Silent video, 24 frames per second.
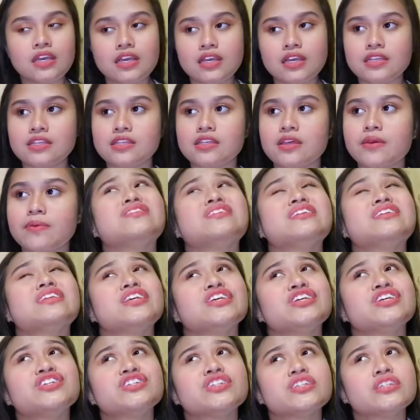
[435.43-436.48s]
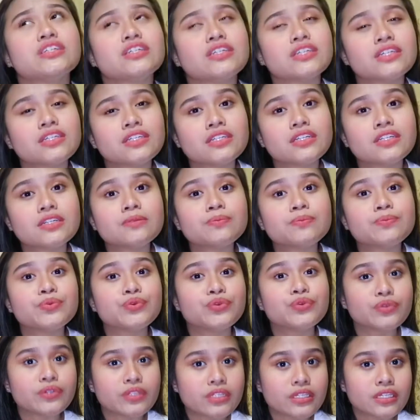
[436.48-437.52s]
this is an Asian
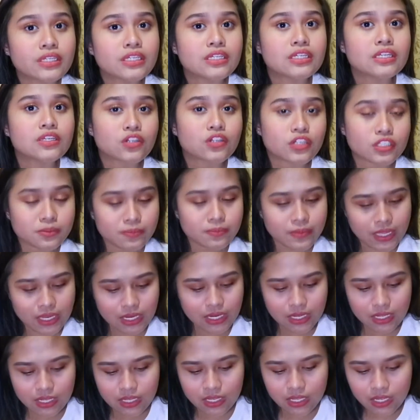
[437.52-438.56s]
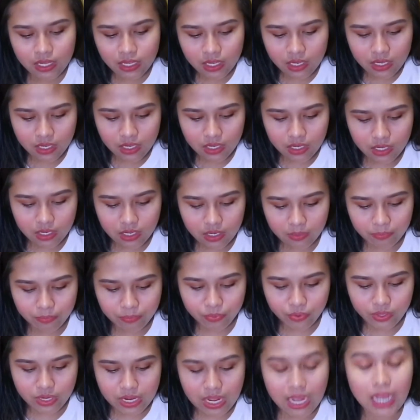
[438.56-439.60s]
beauty cosmetic
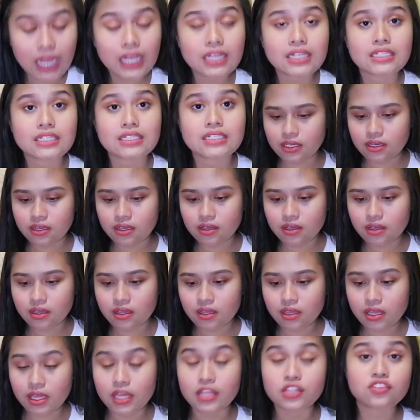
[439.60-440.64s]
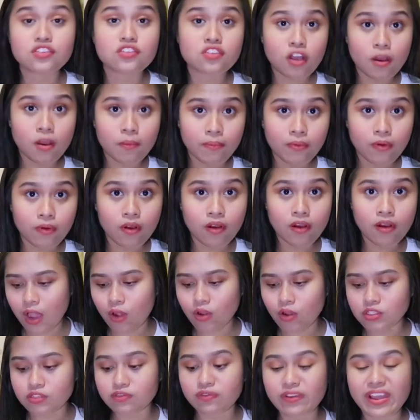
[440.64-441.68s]
product in Singapore. I
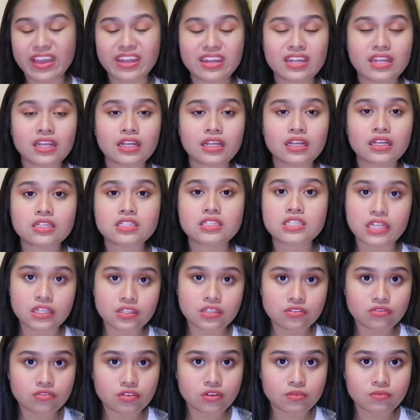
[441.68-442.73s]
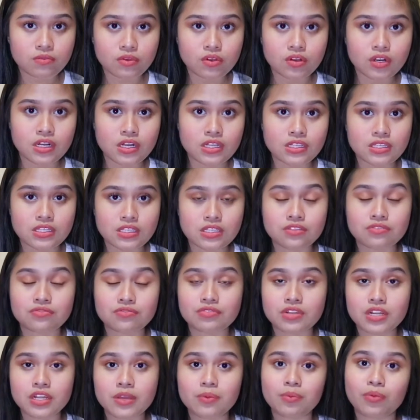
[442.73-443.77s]
was finding sunscreen because it's
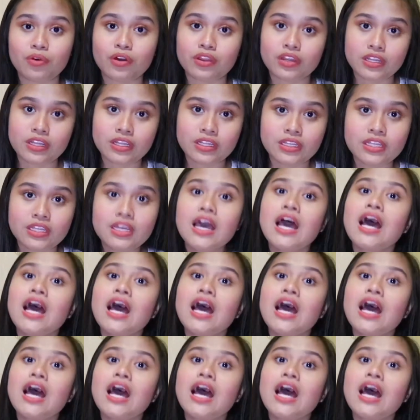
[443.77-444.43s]
really important